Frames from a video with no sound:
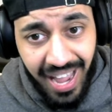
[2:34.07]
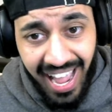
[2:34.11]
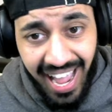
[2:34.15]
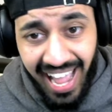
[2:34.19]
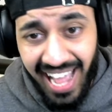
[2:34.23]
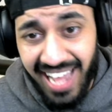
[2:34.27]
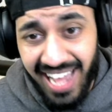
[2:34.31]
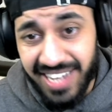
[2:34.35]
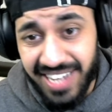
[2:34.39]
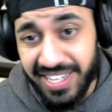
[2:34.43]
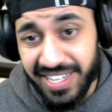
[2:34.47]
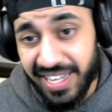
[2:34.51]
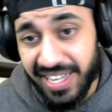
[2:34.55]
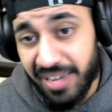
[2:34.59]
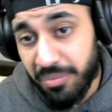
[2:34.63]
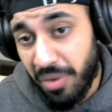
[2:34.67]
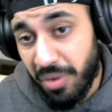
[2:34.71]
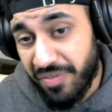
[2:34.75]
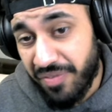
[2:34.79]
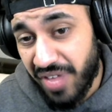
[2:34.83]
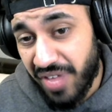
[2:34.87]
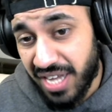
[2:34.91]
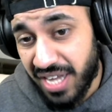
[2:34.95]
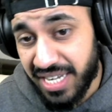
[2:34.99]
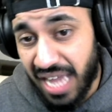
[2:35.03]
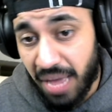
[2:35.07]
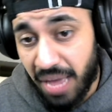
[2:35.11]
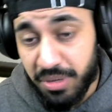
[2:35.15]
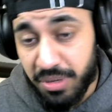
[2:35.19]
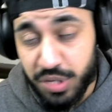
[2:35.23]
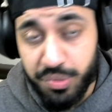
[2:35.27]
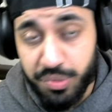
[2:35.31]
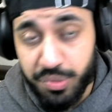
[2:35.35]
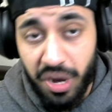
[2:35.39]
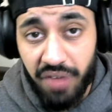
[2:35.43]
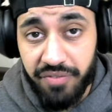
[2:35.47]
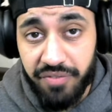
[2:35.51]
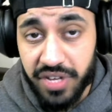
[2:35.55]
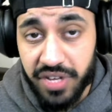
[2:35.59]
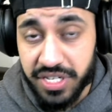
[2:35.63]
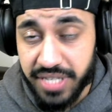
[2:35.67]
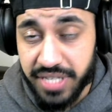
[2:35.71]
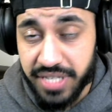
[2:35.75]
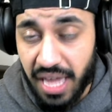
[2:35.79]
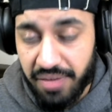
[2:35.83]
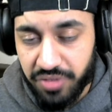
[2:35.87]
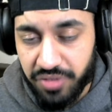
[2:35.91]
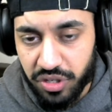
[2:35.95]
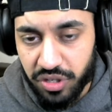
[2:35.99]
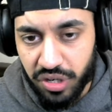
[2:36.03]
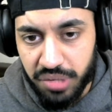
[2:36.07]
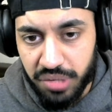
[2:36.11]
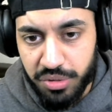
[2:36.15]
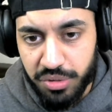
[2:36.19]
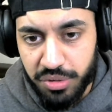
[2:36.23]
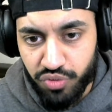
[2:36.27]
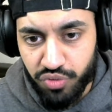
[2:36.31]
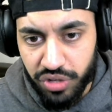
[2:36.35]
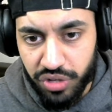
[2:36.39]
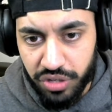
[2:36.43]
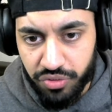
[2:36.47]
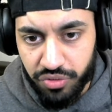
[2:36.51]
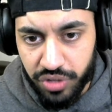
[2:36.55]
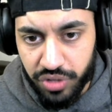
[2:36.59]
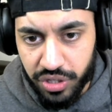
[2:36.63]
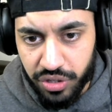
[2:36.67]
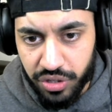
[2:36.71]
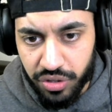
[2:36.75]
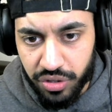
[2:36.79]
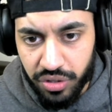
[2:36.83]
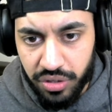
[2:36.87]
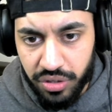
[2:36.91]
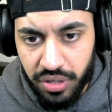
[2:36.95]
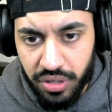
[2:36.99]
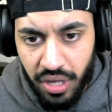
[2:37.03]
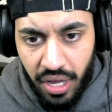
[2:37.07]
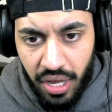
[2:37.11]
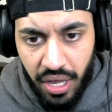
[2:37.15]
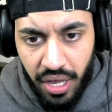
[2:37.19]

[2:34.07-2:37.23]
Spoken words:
and with that damage buff, it's definitely going to be really, really good.